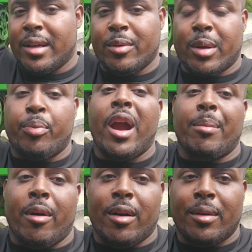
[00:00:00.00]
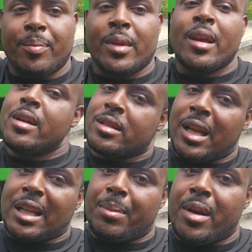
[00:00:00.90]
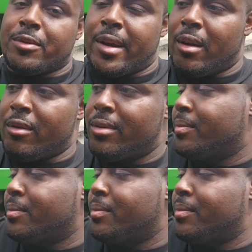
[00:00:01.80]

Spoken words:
with a pry bar, slide the belts right off.